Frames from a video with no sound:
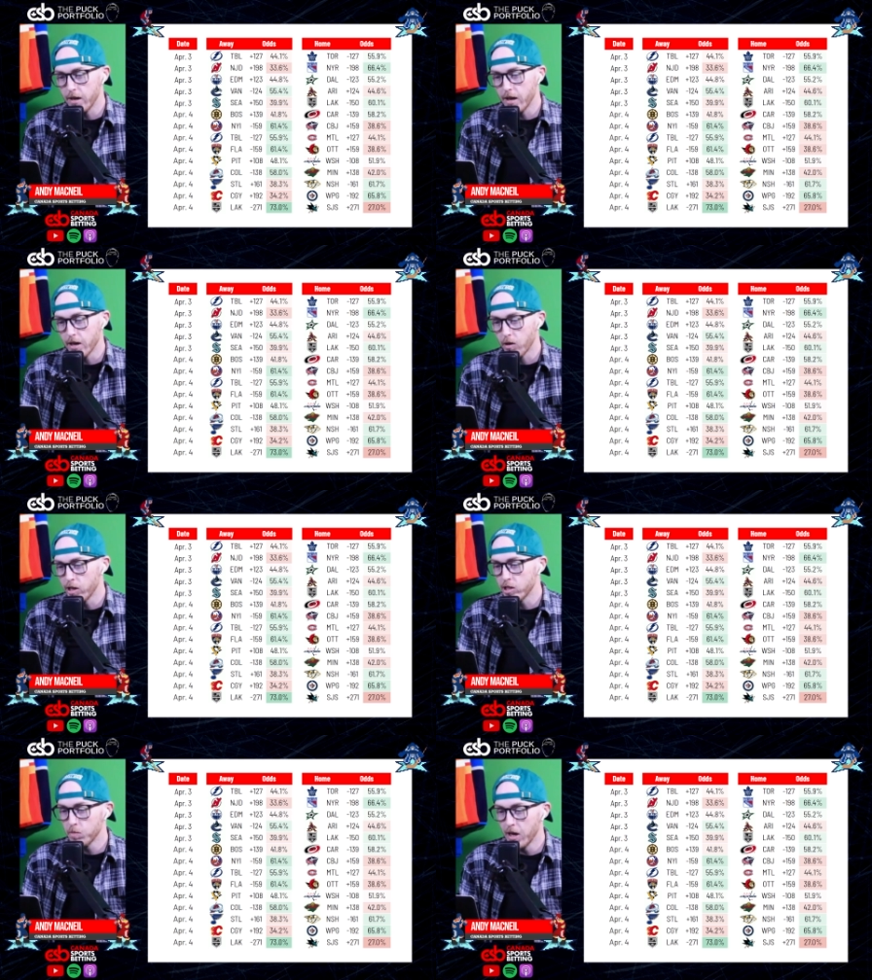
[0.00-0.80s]
Not a
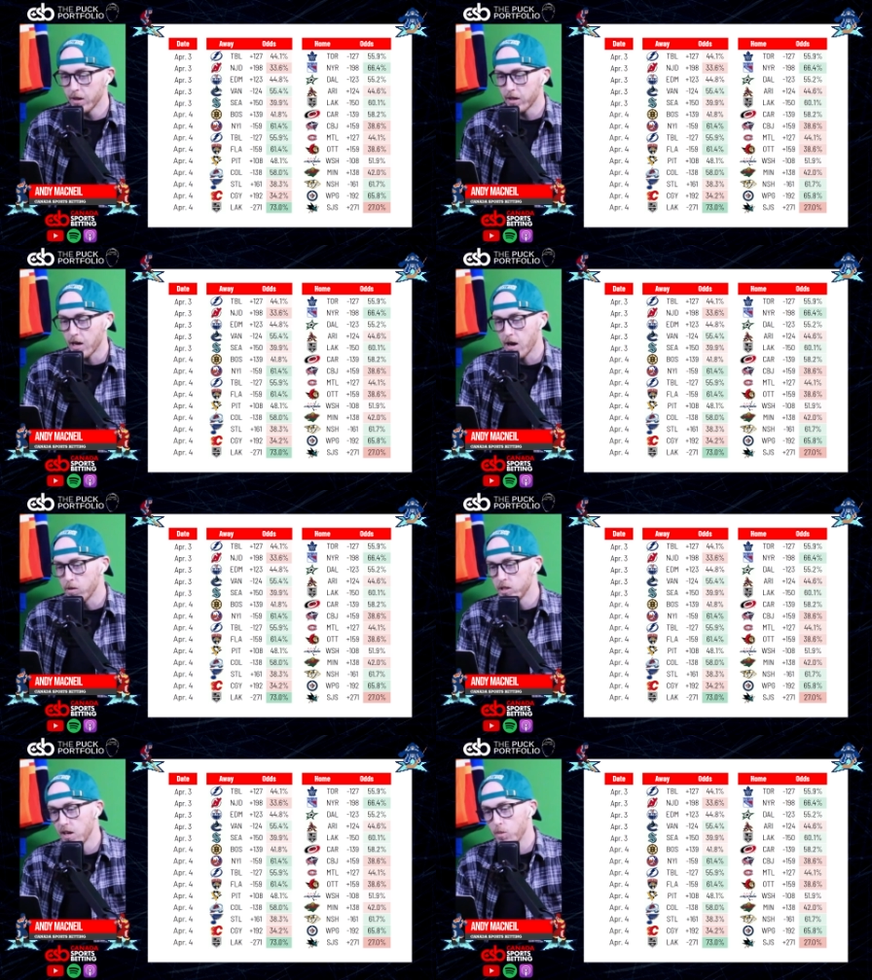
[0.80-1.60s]
great spot. The
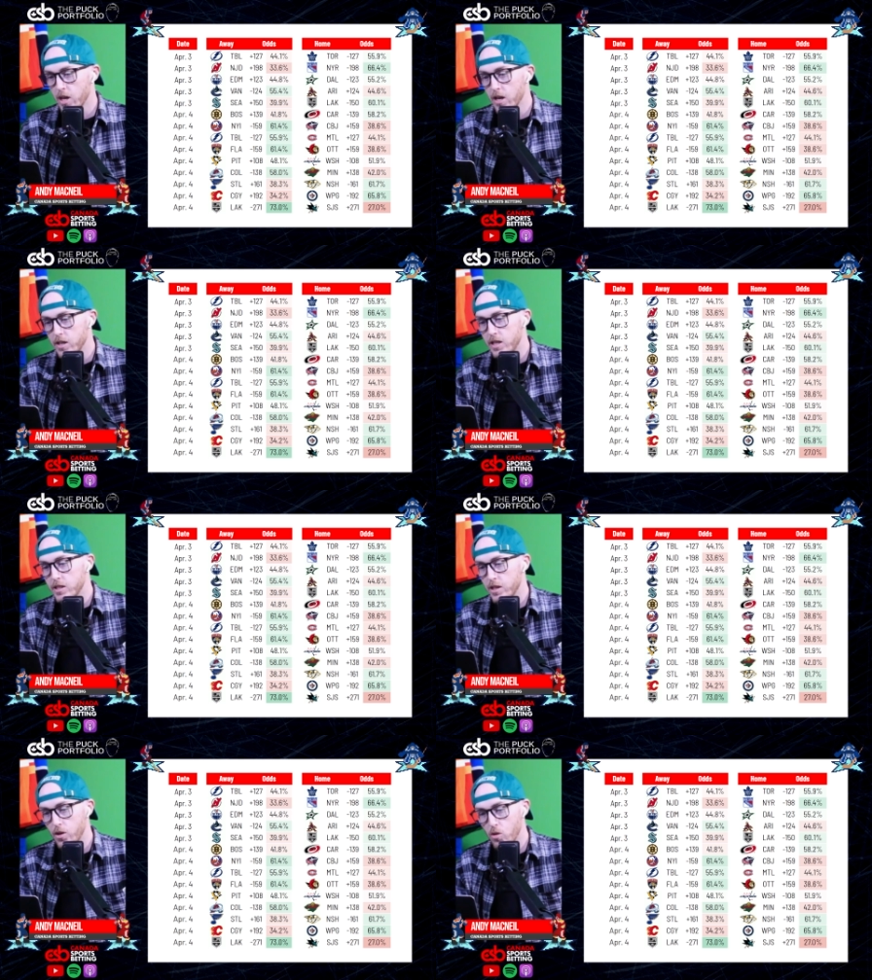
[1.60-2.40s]
Coyotes have been a
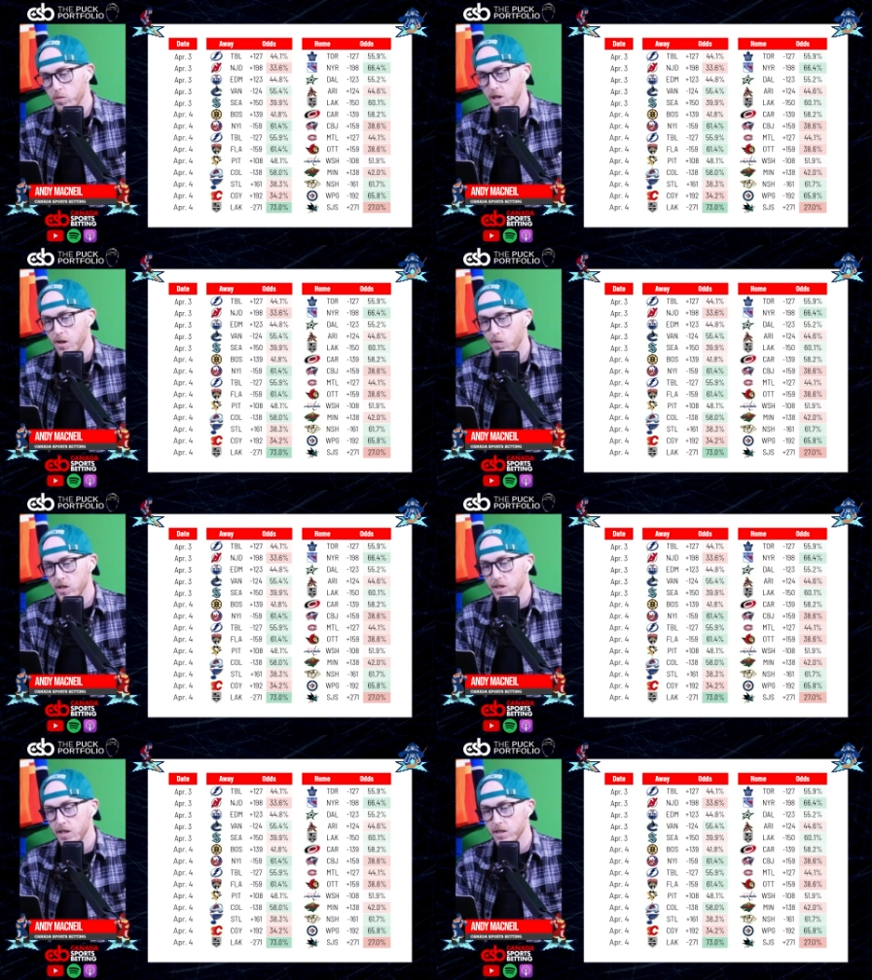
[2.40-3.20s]
decent home team
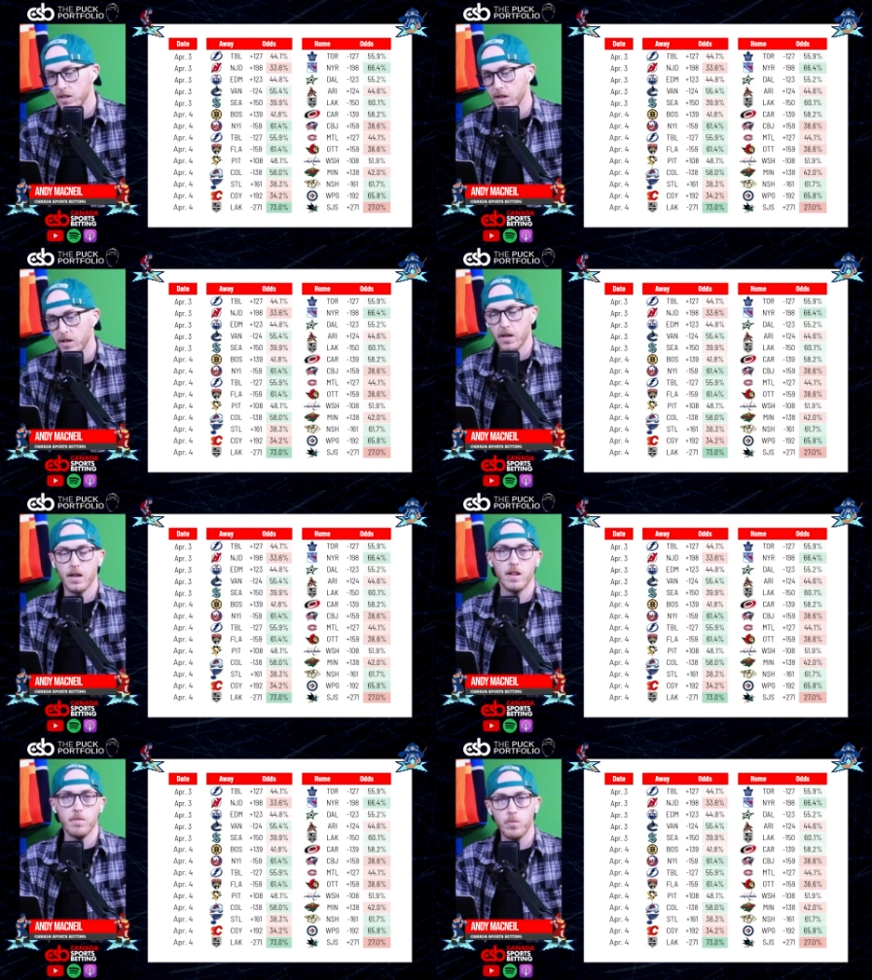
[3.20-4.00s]
this season, and
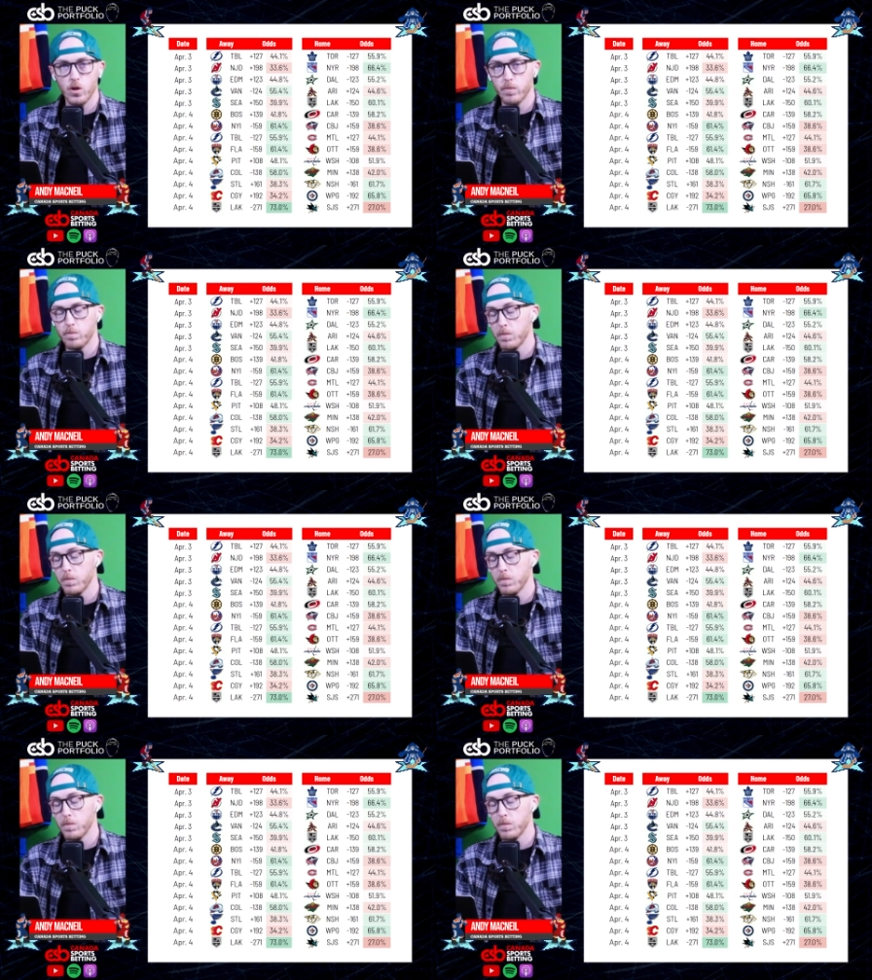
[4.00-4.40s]
they've put up